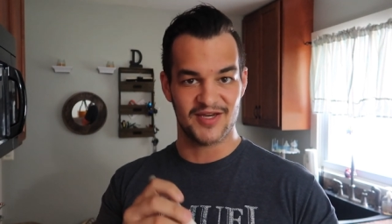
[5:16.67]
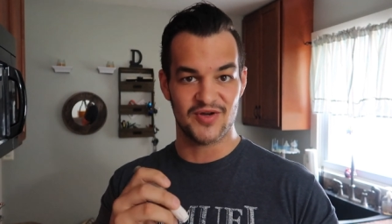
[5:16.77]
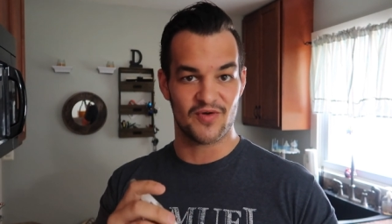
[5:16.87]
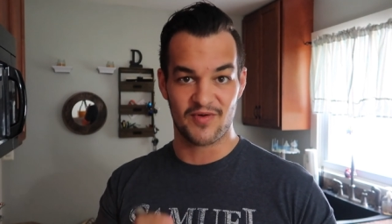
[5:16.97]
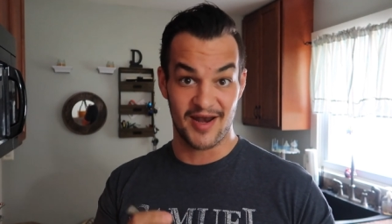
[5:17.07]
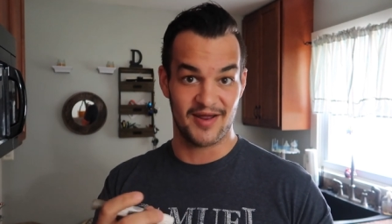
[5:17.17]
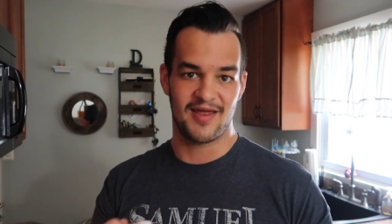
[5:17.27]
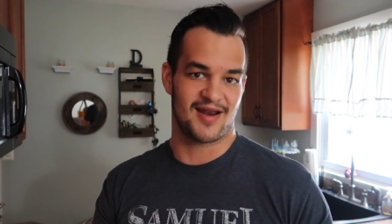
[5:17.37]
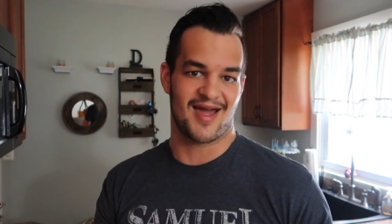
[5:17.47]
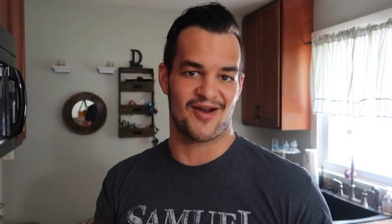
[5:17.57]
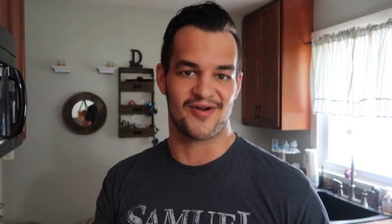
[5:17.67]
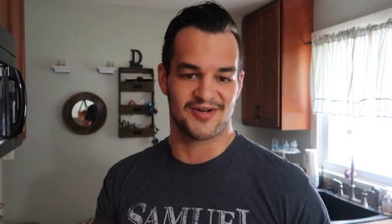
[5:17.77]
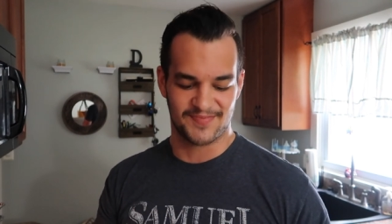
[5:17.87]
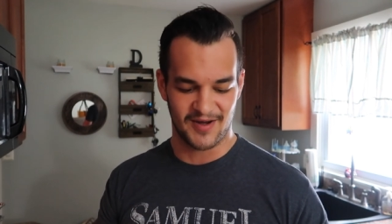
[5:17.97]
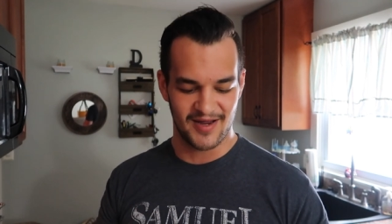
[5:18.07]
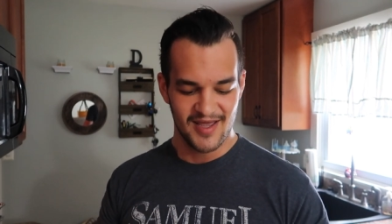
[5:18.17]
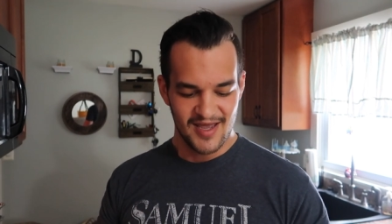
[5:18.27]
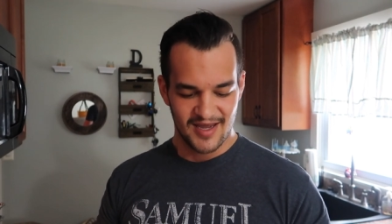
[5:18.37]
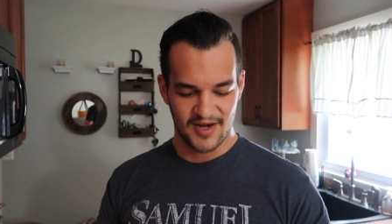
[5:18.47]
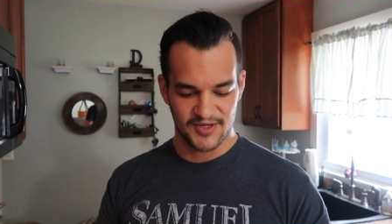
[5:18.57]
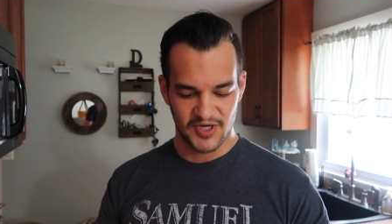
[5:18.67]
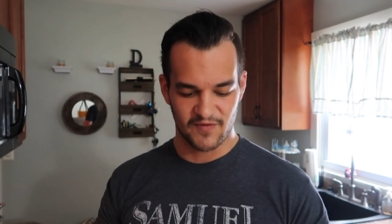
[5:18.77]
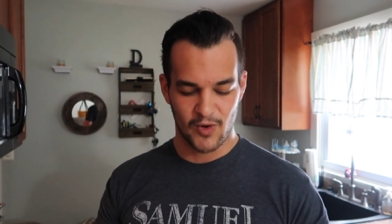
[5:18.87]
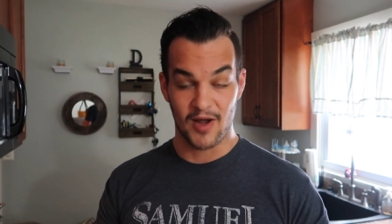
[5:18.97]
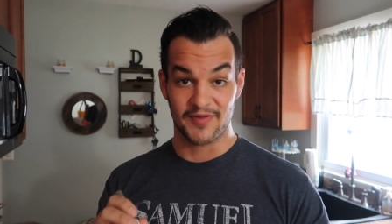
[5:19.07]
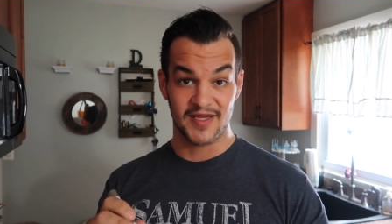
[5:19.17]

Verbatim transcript: They do it and it, it kind of hurts, but you know, it's over quick.